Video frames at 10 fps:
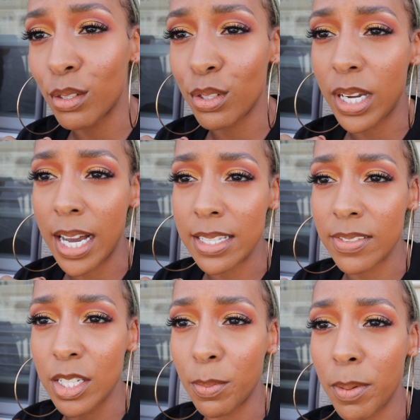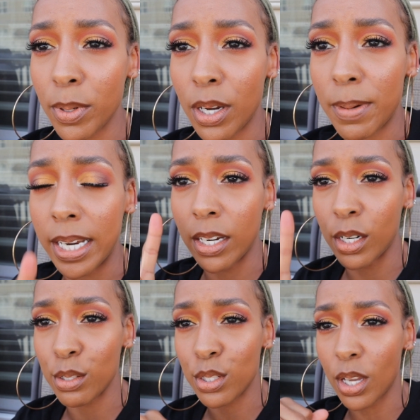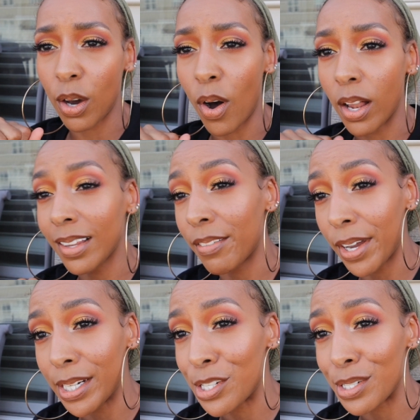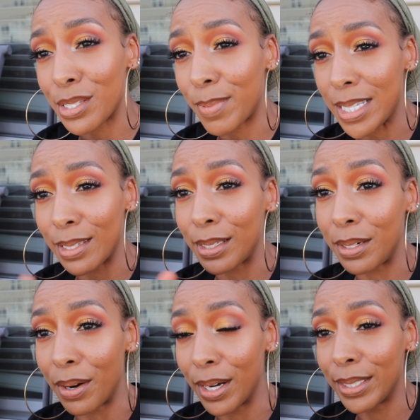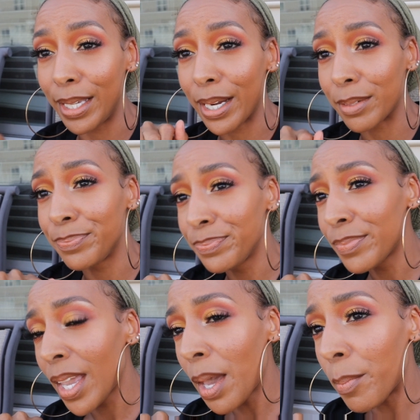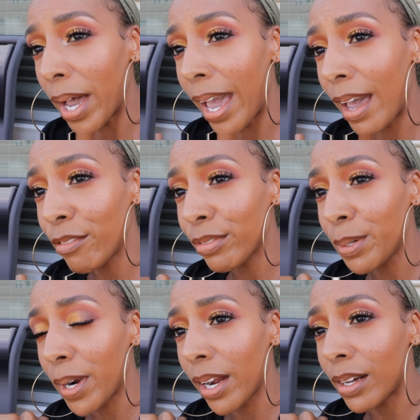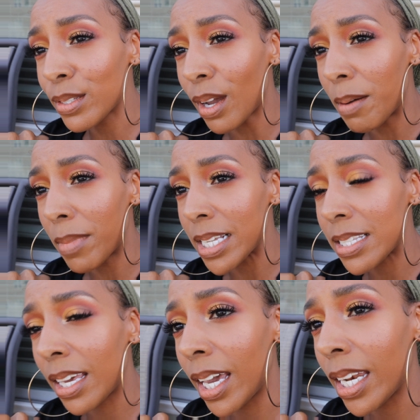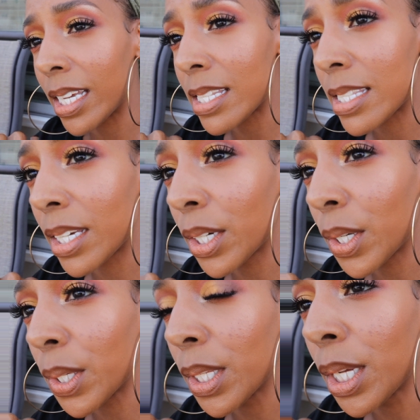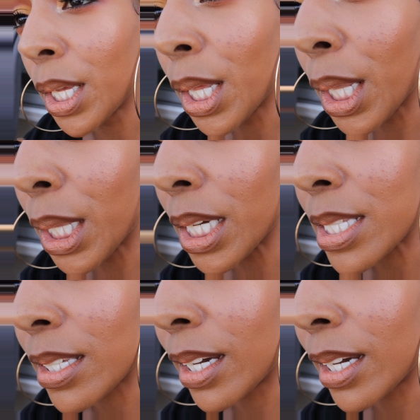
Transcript: Told you guys I've still been blowing my nose, so all of the foundation is basically gone there. But everywhere else on my skin, it still looks